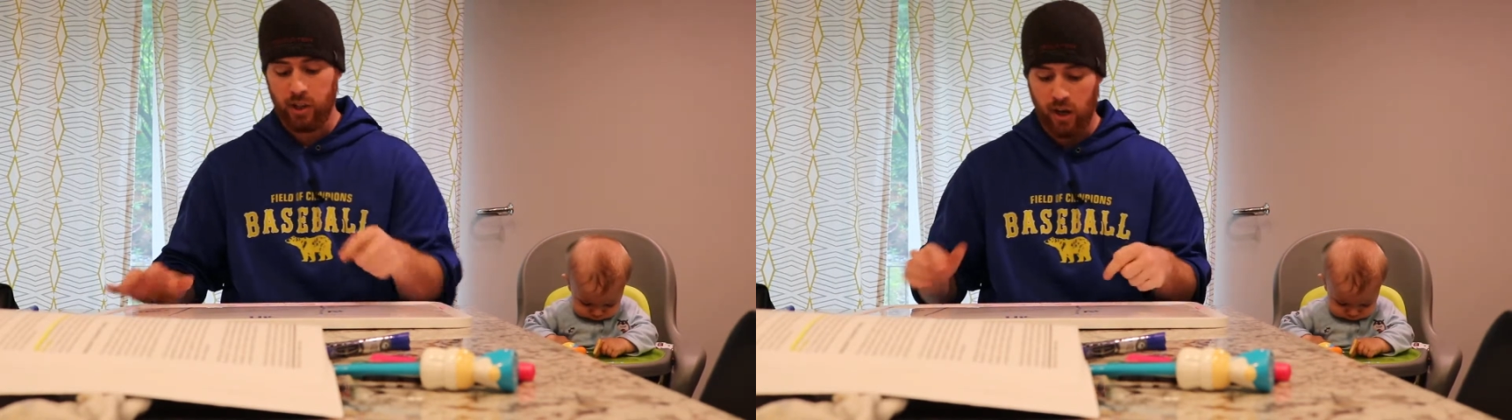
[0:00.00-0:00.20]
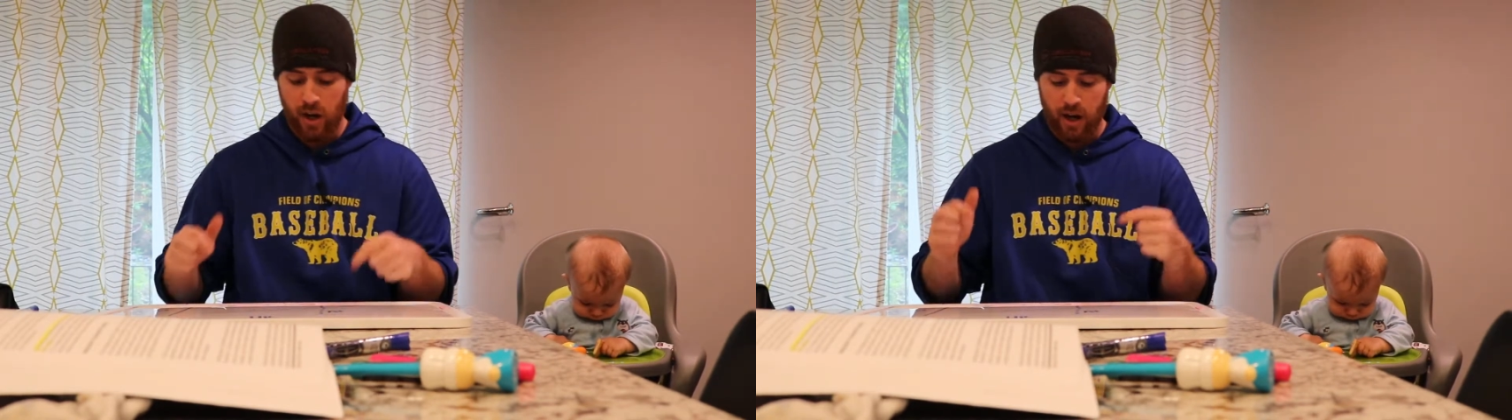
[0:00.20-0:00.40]

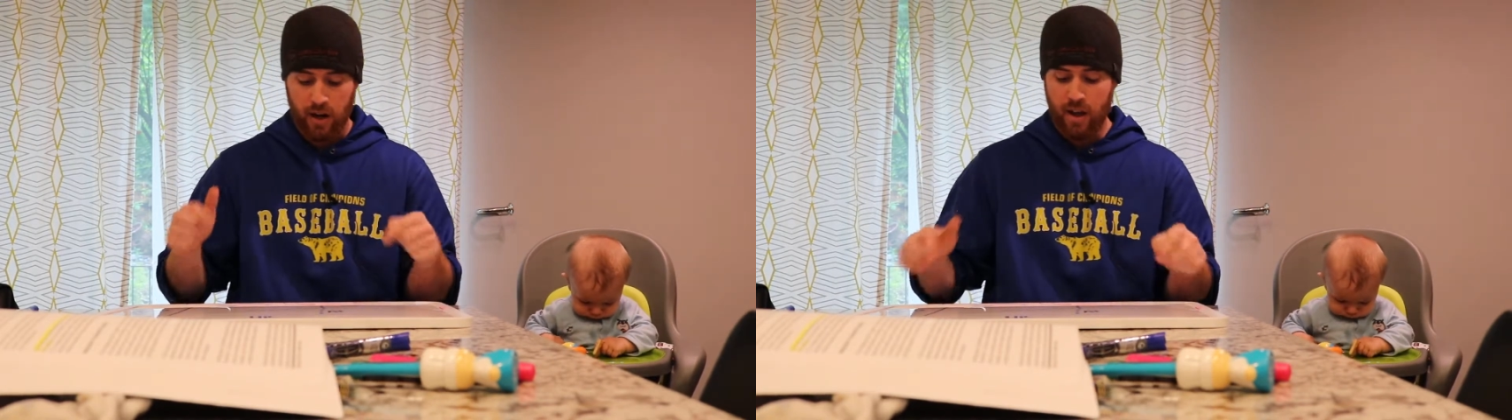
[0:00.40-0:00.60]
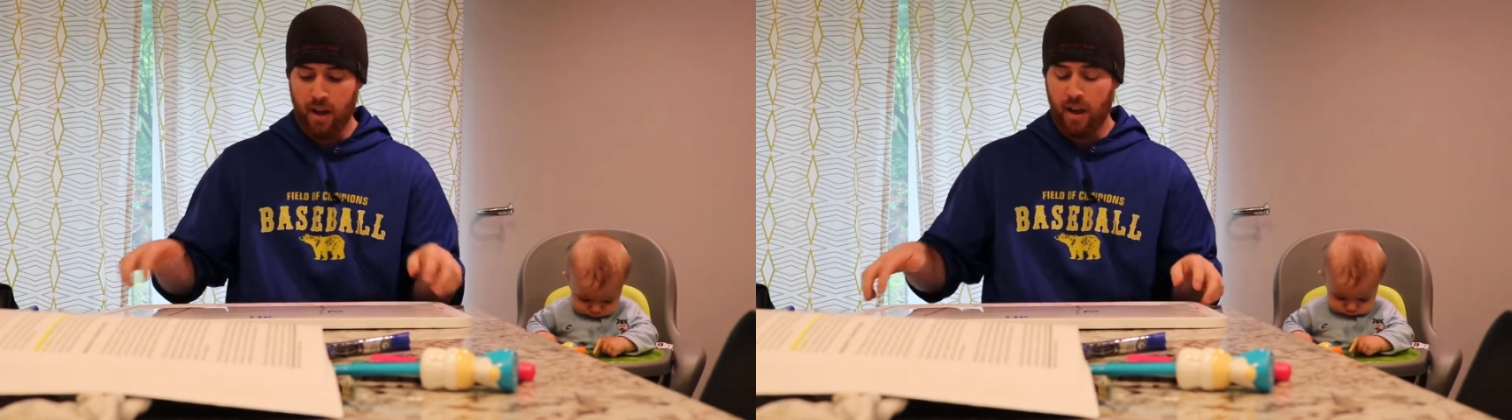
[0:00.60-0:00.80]
on
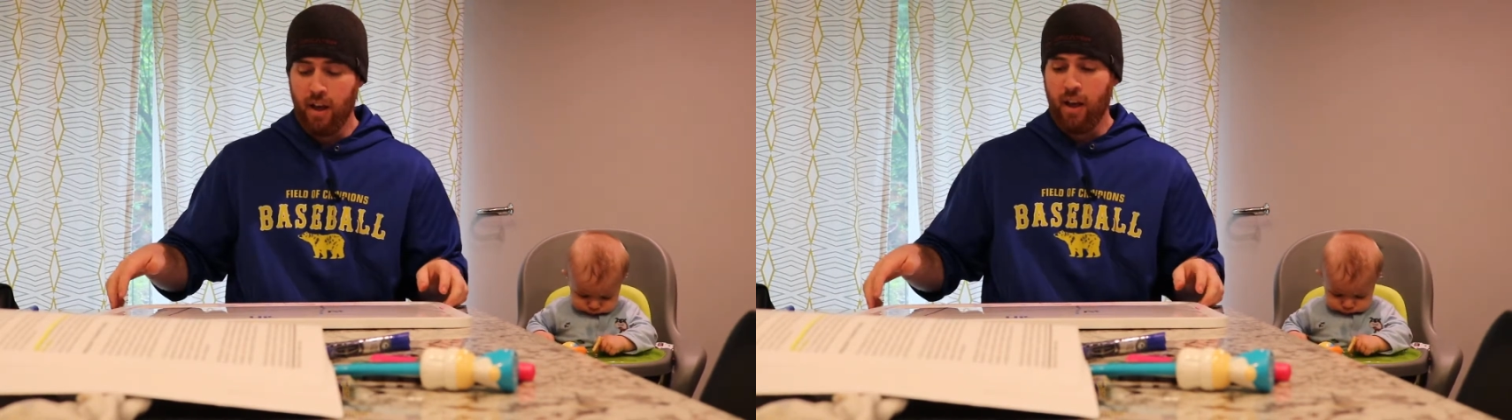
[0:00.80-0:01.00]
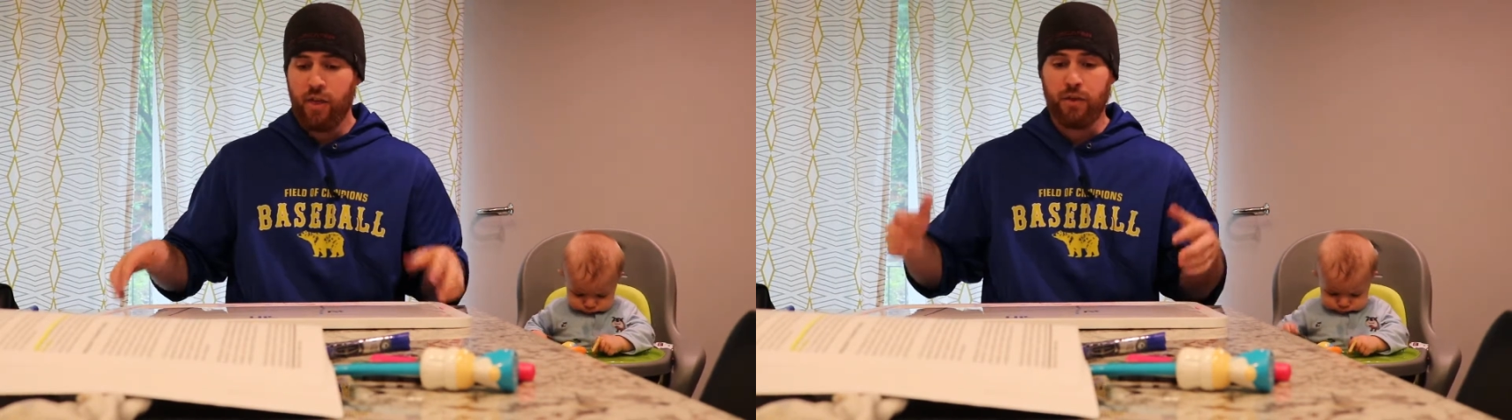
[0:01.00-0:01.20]

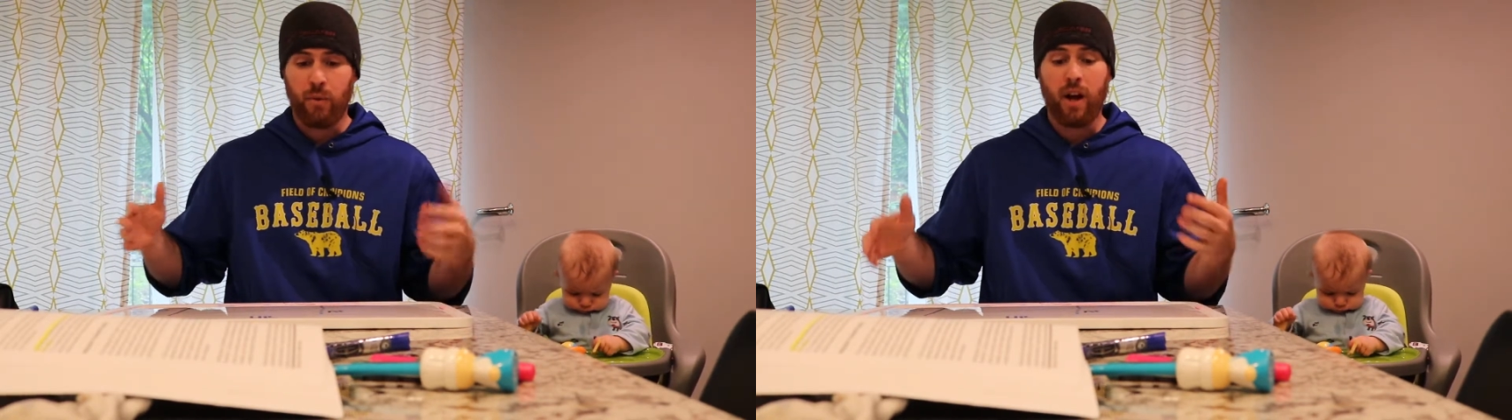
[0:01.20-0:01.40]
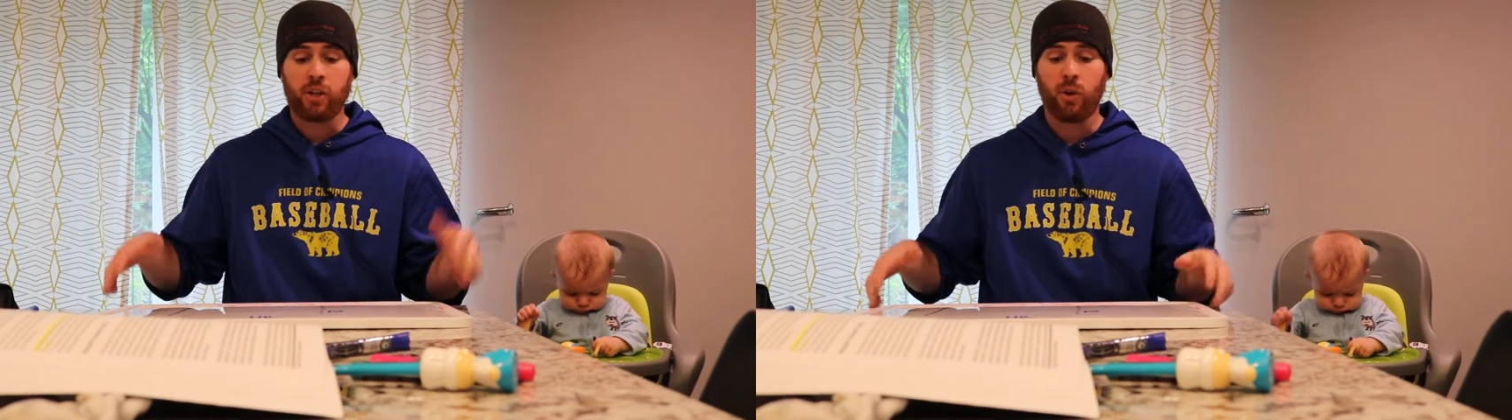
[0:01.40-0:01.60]

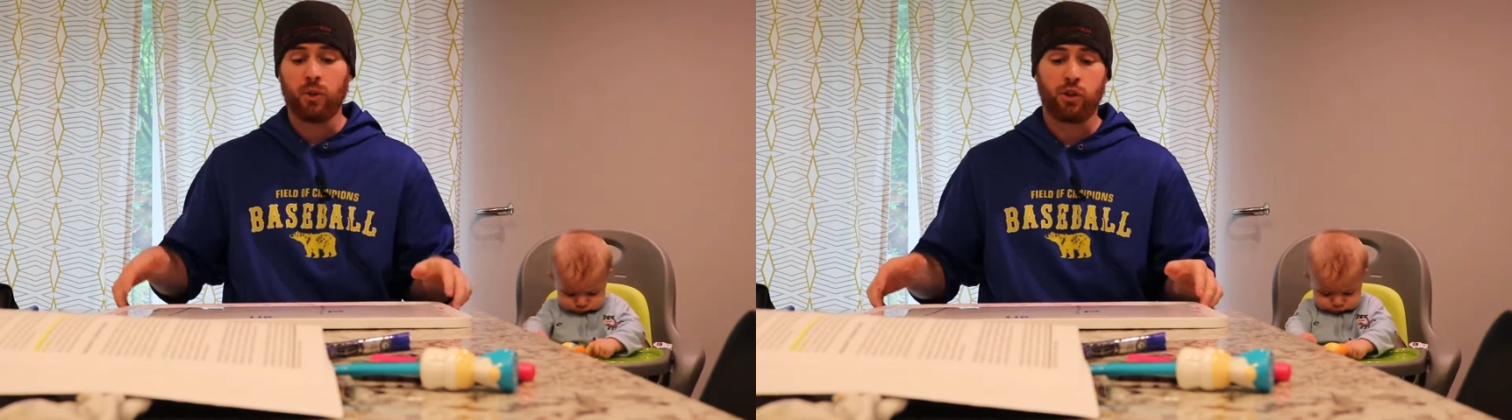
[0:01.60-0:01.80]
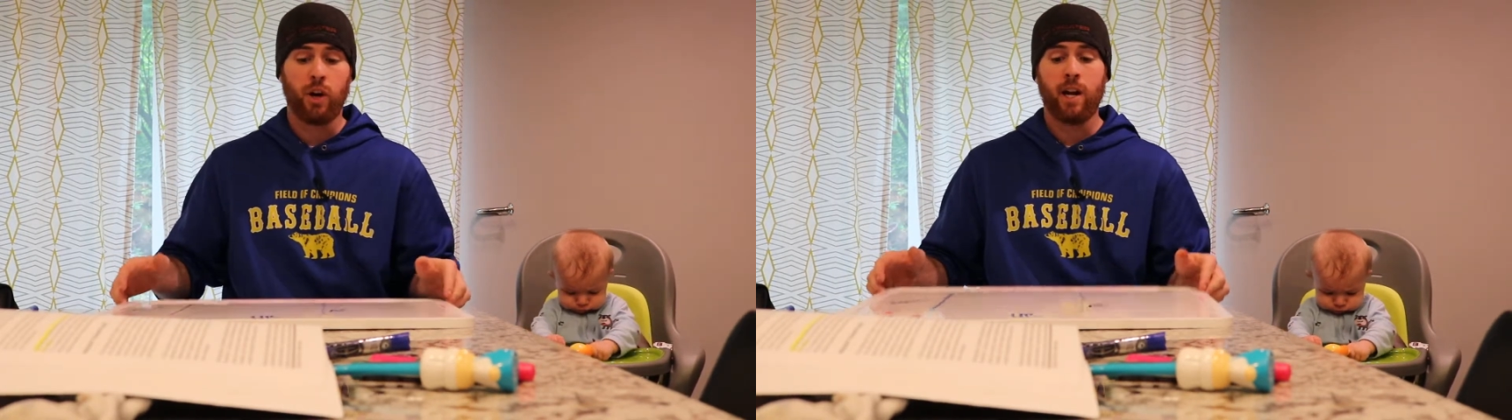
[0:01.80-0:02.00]
threshold
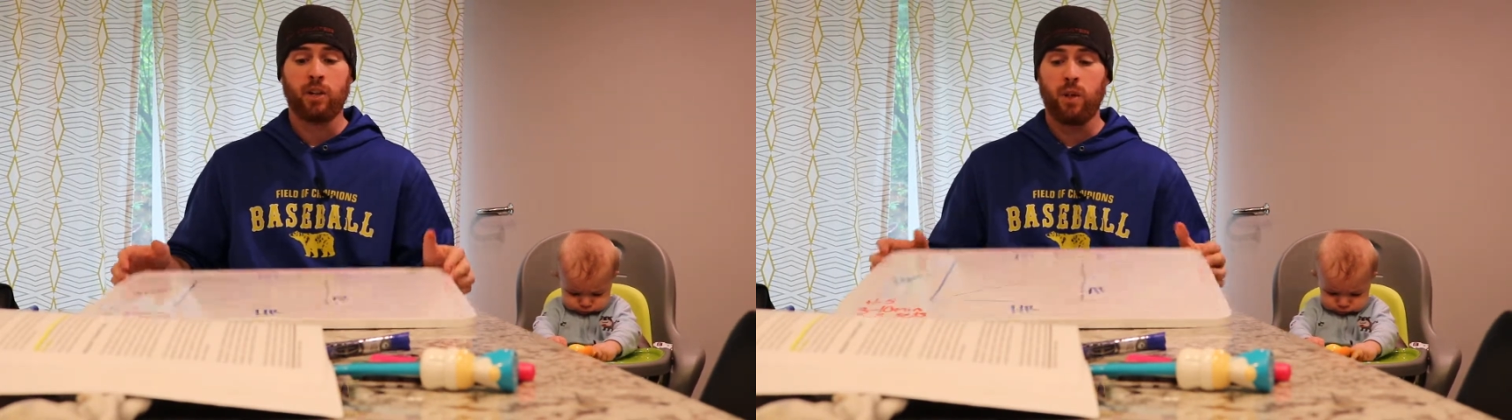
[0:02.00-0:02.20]
training.